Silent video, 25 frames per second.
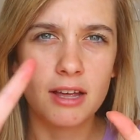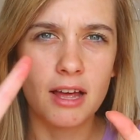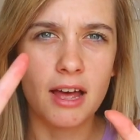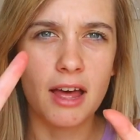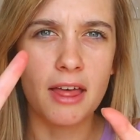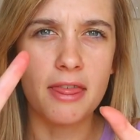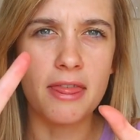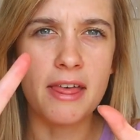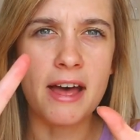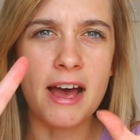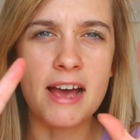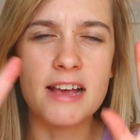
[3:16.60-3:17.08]

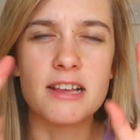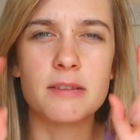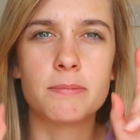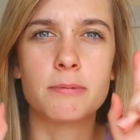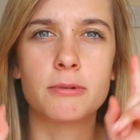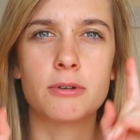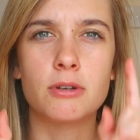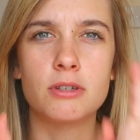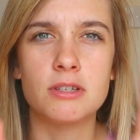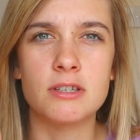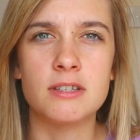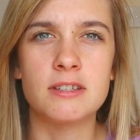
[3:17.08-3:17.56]
and that is
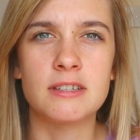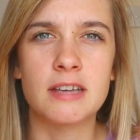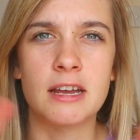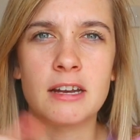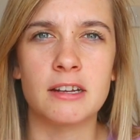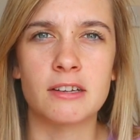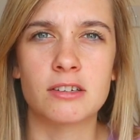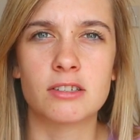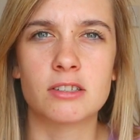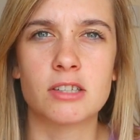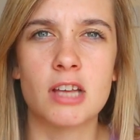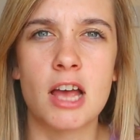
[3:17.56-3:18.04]
because he's
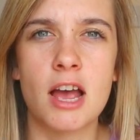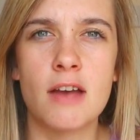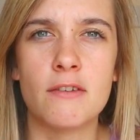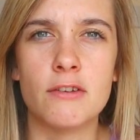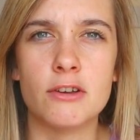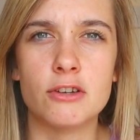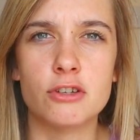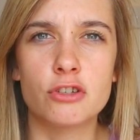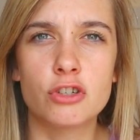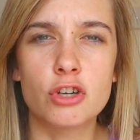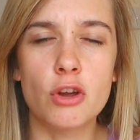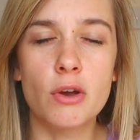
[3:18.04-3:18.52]
getting
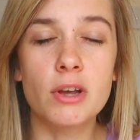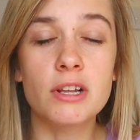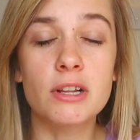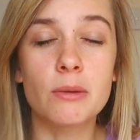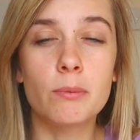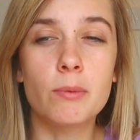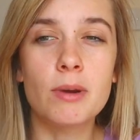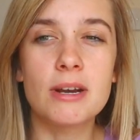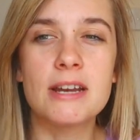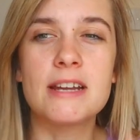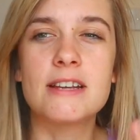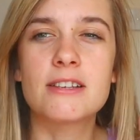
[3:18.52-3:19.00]
service, showing that when